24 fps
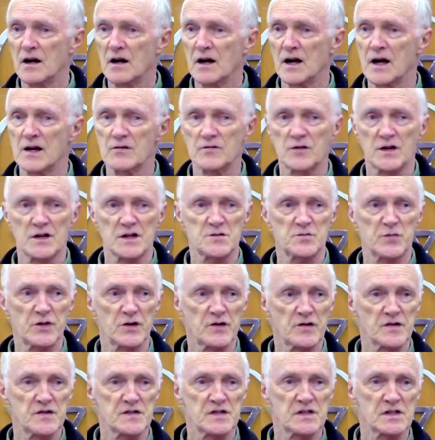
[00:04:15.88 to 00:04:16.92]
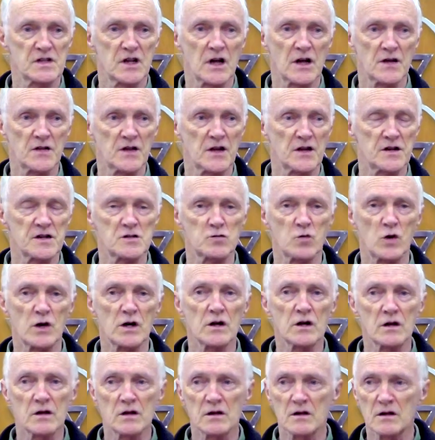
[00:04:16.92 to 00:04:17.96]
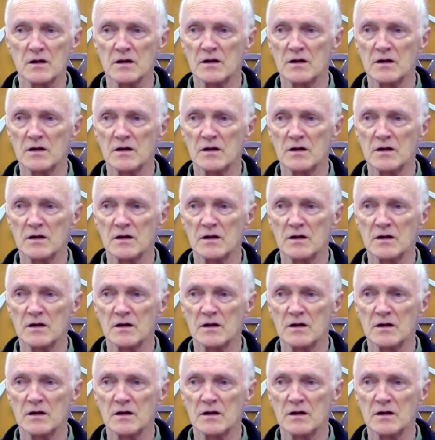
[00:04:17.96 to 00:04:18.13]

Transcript: having experiences like that as well.